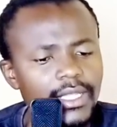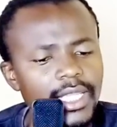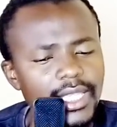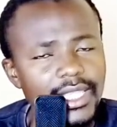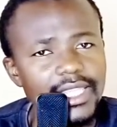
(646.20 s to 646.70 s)

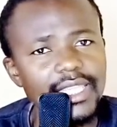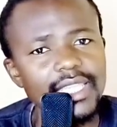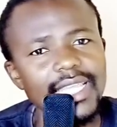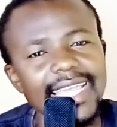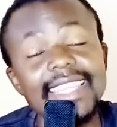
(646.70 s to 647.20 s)

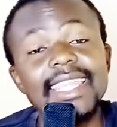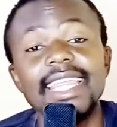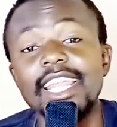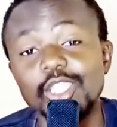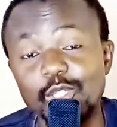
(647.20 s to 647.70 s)
i
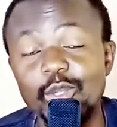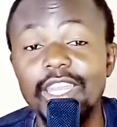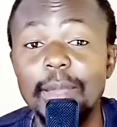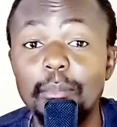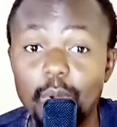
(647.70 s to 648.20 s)
tirhe na xona
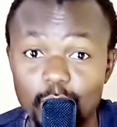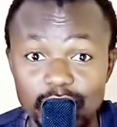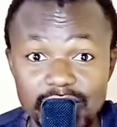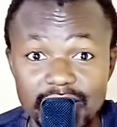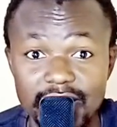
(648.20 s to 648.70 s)
na
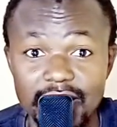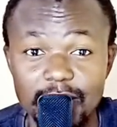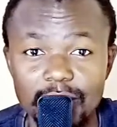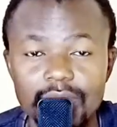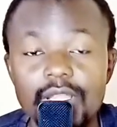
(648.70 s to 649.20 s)
bodze
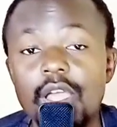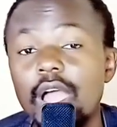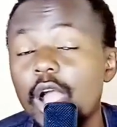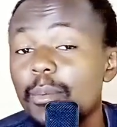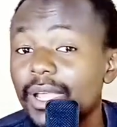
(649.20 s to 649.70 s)
wande
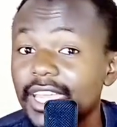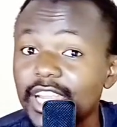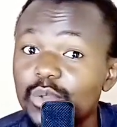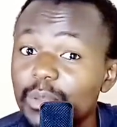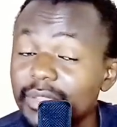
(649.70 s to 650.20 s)
a ku
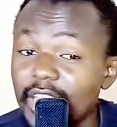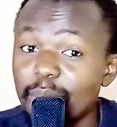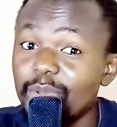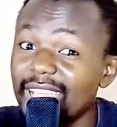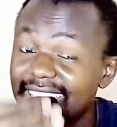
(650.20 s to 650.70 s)
makhelani wa mina hi
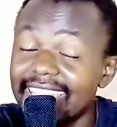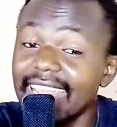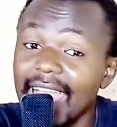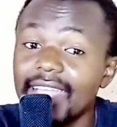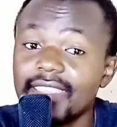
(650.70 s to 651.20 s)
bula hi
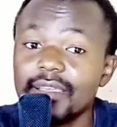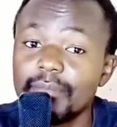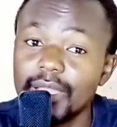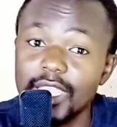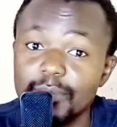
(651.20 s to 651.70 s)
drad
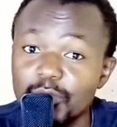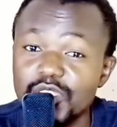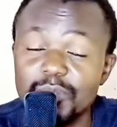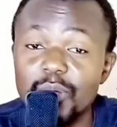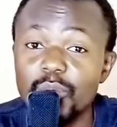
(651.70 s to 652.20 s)

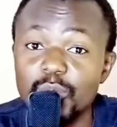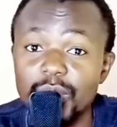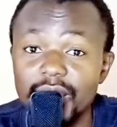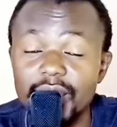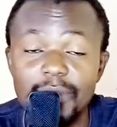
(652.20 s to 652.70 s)
bodze makwenu wa
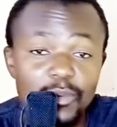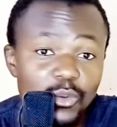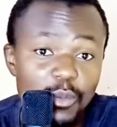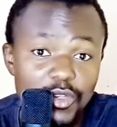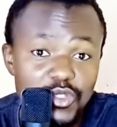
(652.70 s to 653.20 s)
yena ni
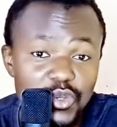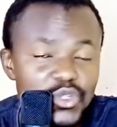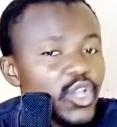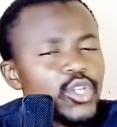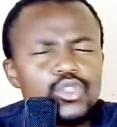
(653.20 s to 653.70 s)
makwenu wa
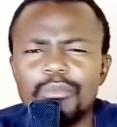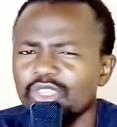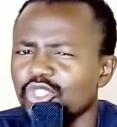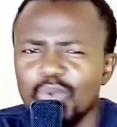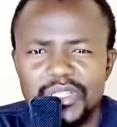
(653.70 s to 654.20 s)
Majojo. So
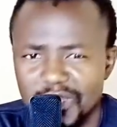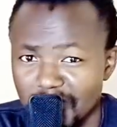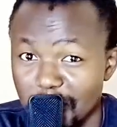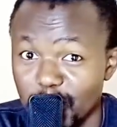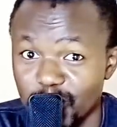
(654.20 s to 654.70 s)
Majojo was
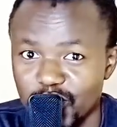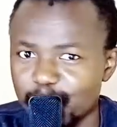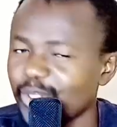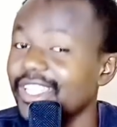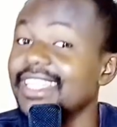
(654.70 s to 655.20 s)
never part of this
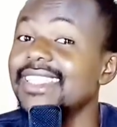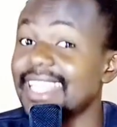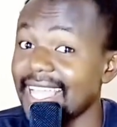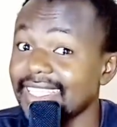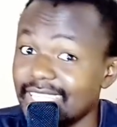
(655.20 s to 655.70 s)
project. This
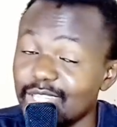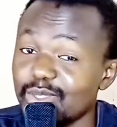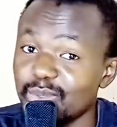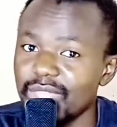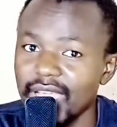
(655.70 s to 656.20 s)
line tells
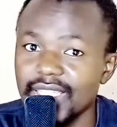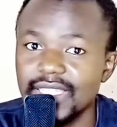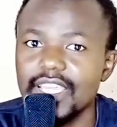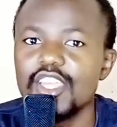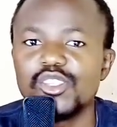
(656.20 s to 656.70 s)
you that.
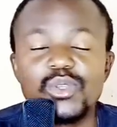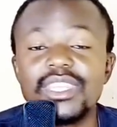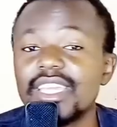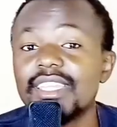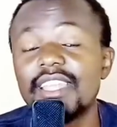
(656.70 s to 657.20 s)
So
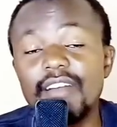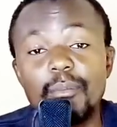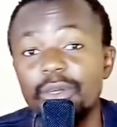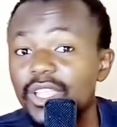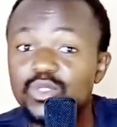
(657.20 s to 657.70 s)
they never
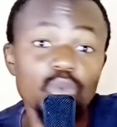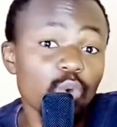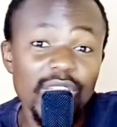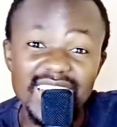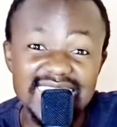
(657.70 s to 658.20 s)
bothered to
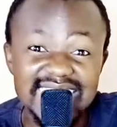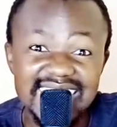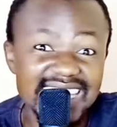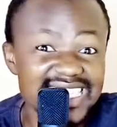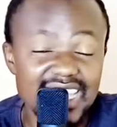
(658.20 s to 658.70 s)
go
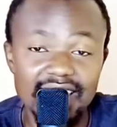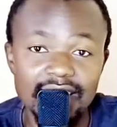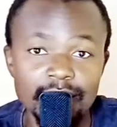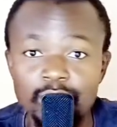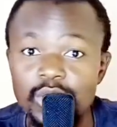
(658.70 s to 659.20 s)
edit this
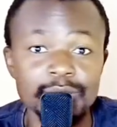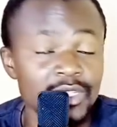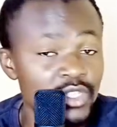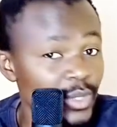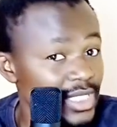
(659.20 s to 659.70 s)
thing because
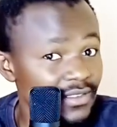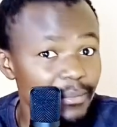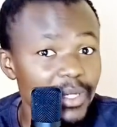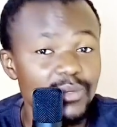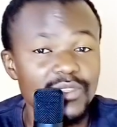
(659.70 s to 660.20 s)
Majojo was never
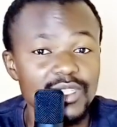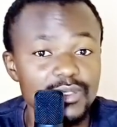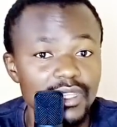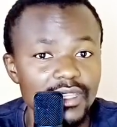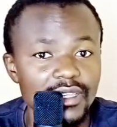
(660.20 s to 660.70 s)
part of this
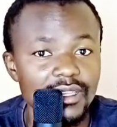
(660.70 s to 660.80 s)
thing.